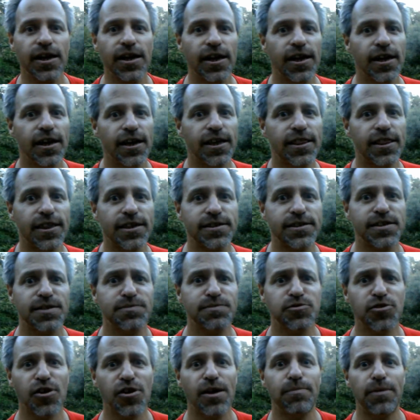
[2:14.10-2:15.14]
Hit the
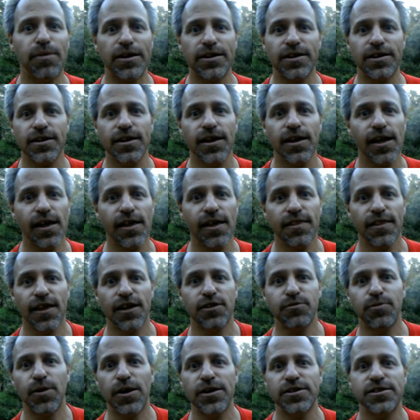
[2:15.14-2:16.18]
subscribe button,
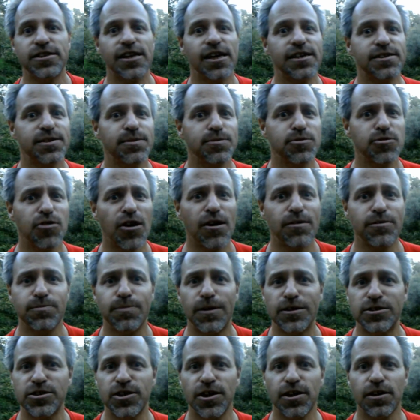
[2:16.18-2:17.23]
that way you stay subscribed to
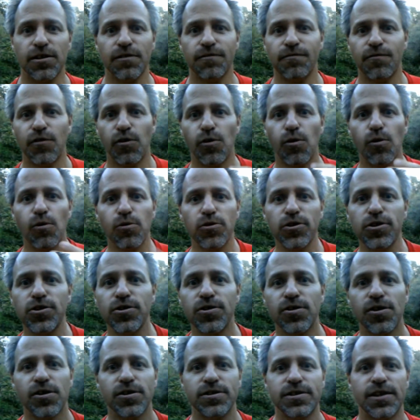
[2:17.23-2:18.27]
my channel for all the new
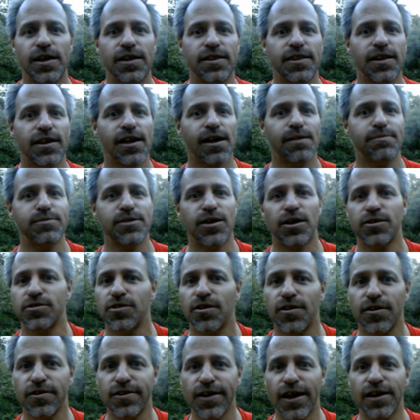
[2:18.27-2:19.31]
content that comes out
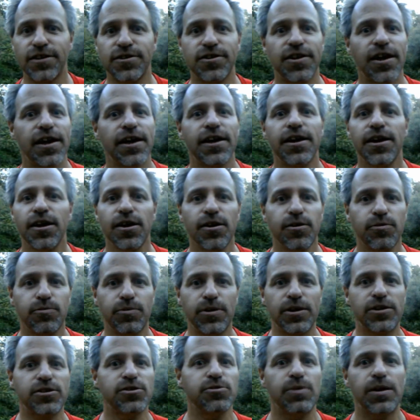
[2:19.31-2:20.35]
on a day-to-day,
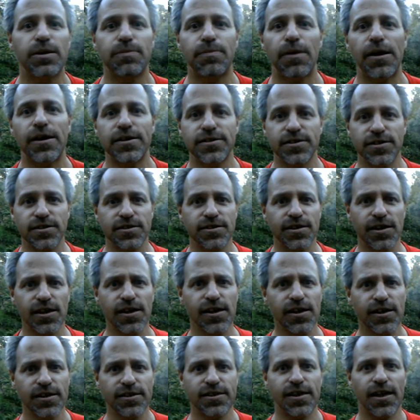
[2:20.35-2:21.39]
week-to-week basis.
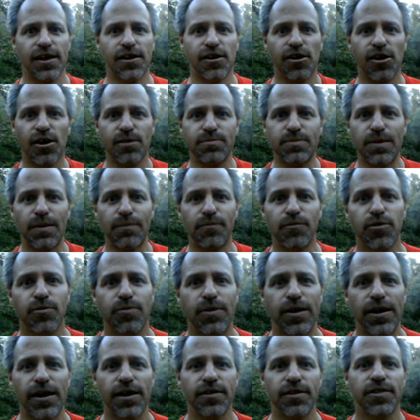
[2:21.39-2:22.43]
Stay carved up for the
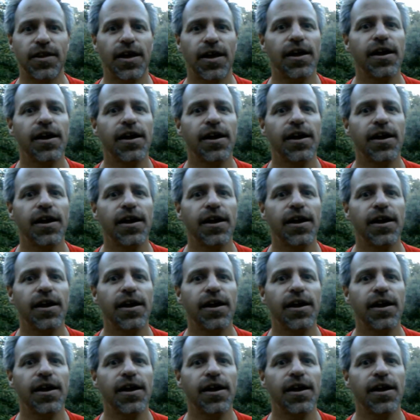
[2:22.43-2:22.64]
win out there.